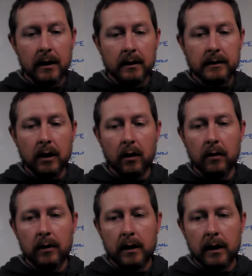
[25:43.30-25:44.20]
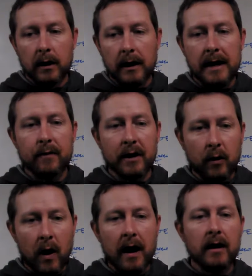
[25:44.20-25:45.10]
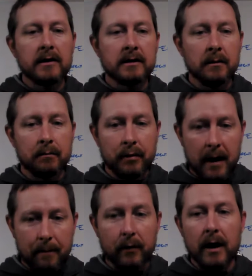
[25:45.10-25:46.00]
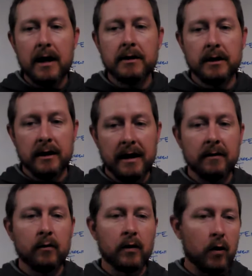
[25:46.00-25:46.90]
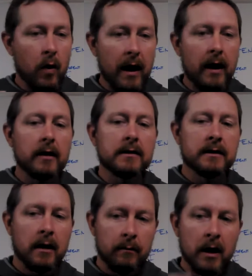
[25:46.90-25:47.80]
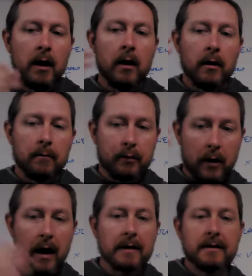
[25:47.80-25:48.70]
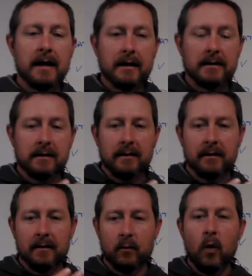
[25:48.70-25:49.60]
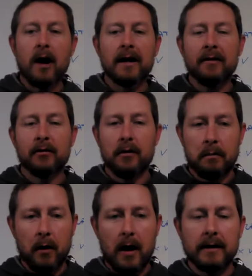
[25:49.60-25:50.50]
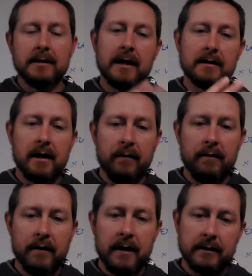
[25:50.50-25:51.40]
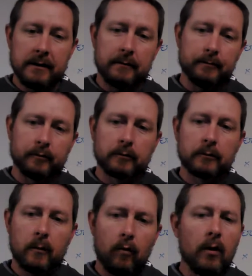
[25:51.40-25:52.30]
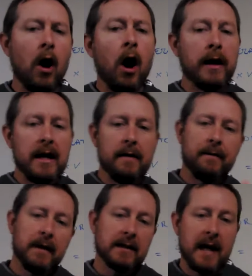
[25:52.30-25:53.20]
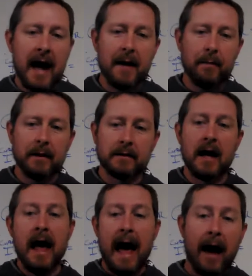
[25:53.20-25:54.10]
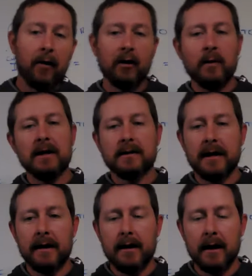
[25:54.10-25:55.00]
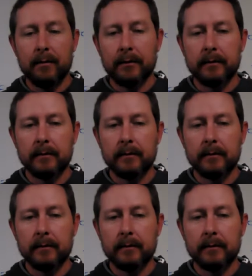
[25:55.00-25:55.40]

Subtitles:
So it requires some preparation. It requires some process, walking through the process of events on if this happens, how are we set up?